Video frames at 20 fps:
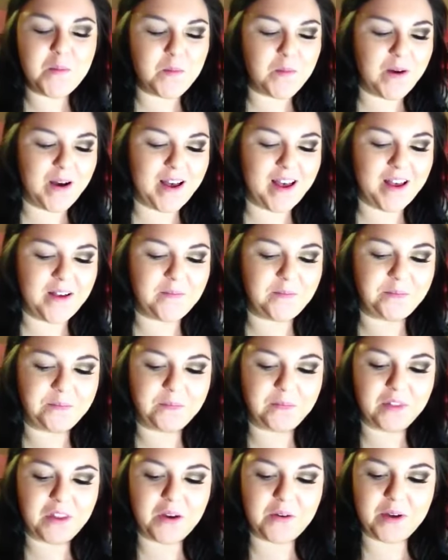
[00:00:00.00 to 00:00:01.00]
But
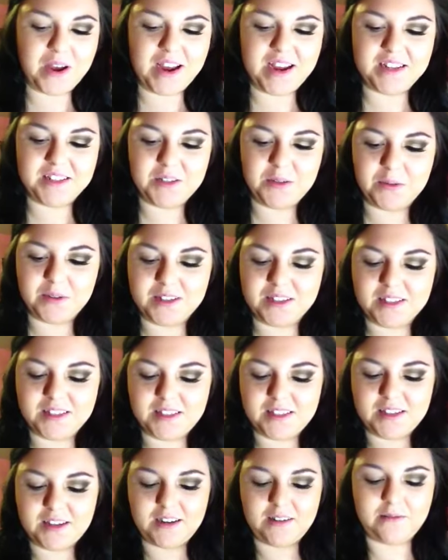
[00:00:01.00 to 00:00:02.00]
okay, so we're gonna
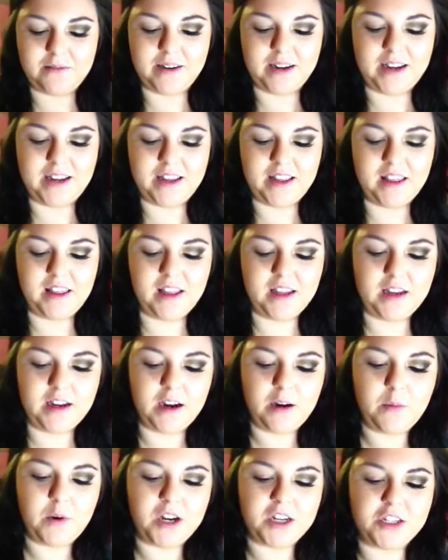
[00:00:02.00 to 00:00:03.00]
start with
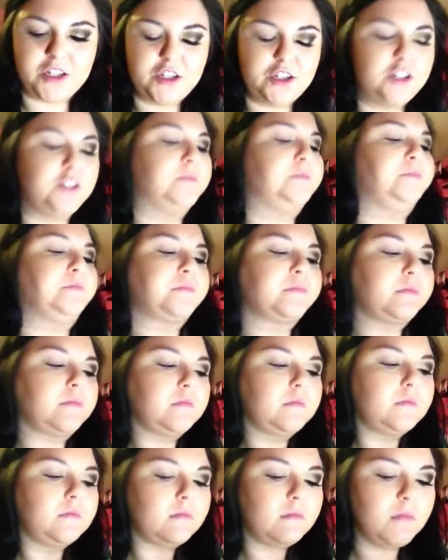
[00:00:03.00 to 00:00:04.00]
a brush,
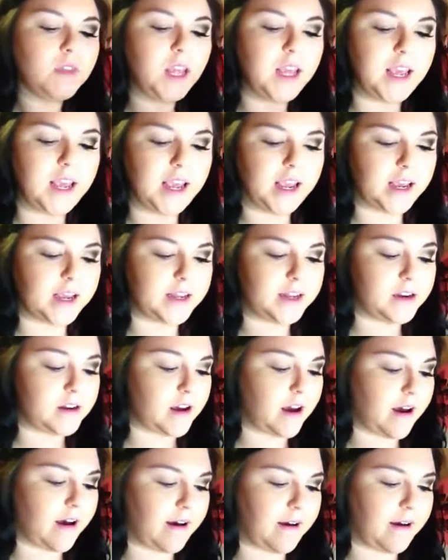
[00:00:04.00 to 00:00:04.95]
and